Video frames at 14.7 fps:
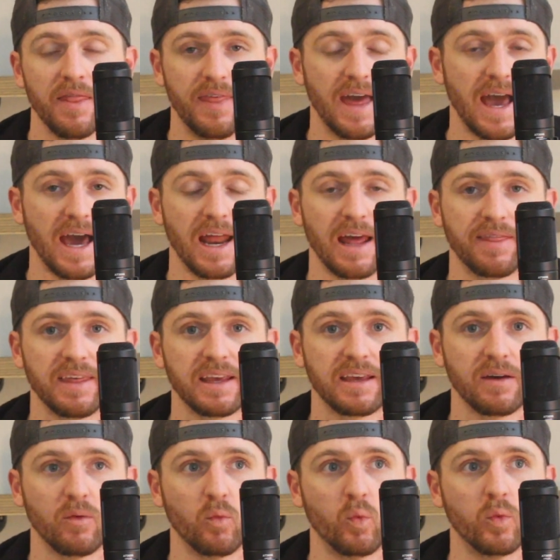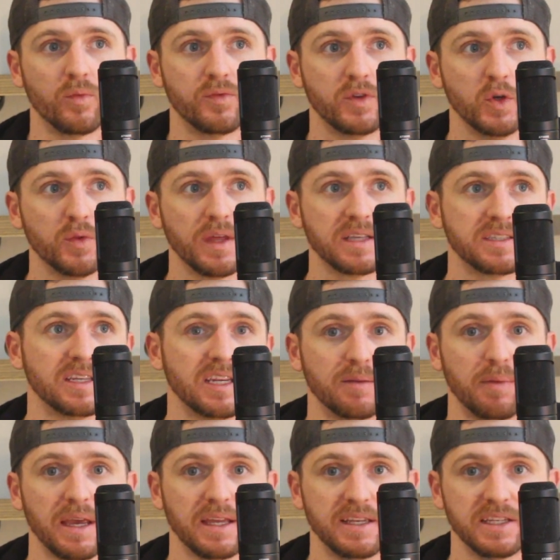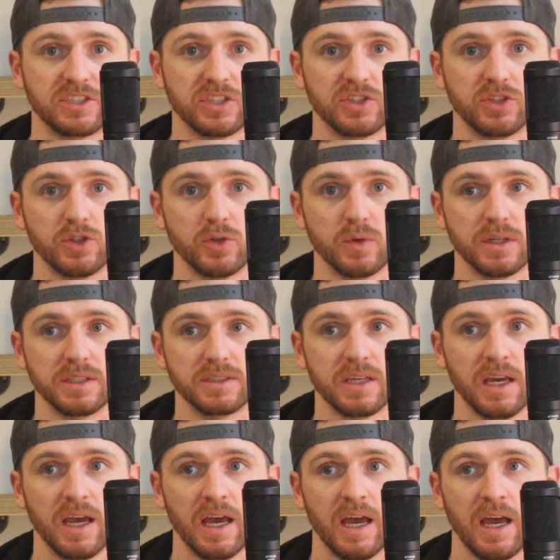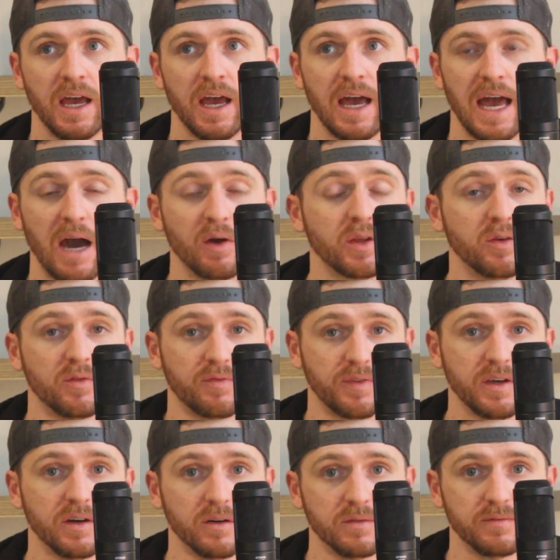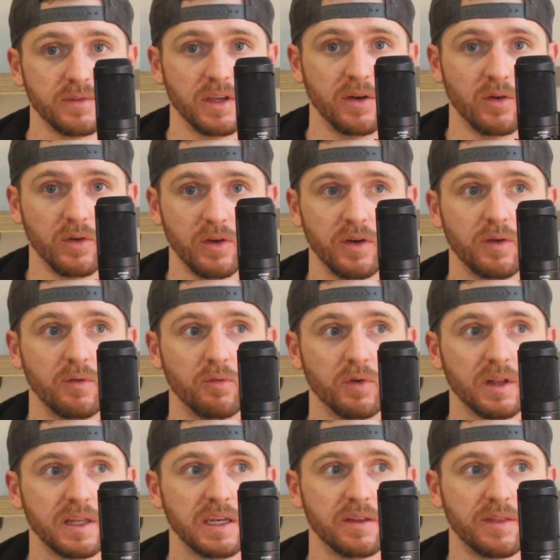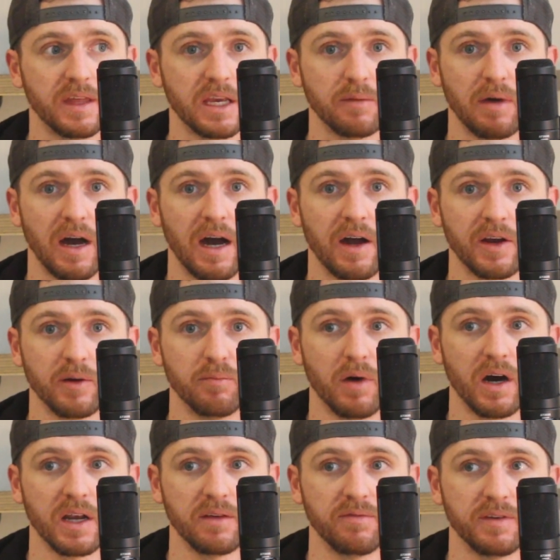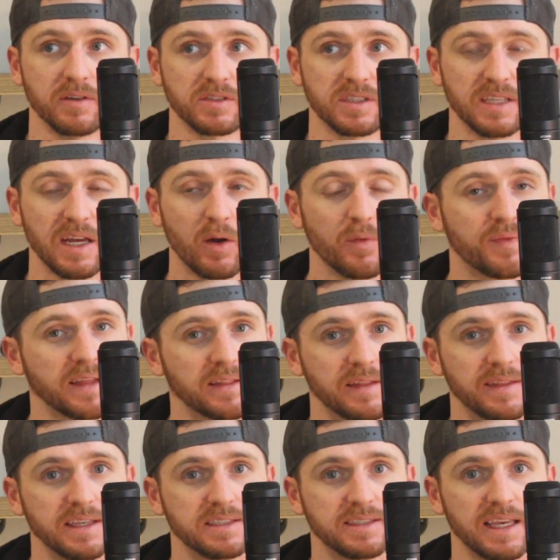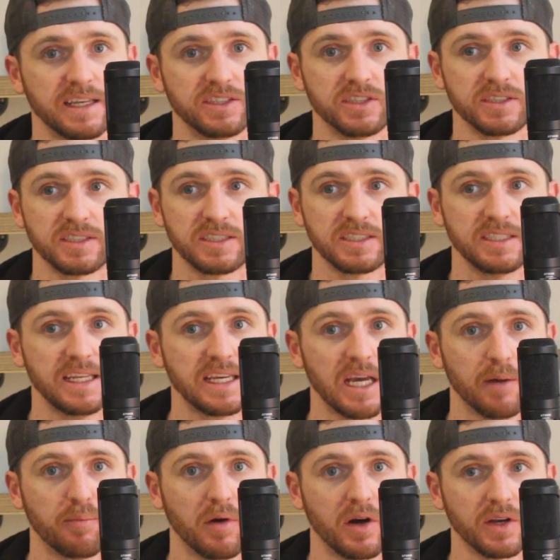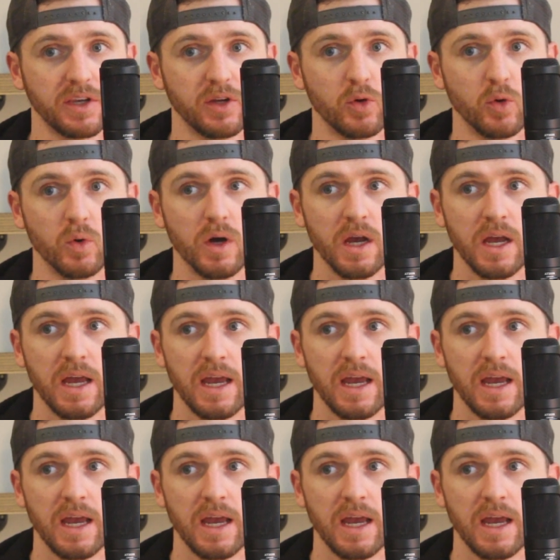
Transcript: that. I think two things you need to pay attention to is how do you feel? You know, you really need to think about how your body feels because I don't think that these things just sneak up on you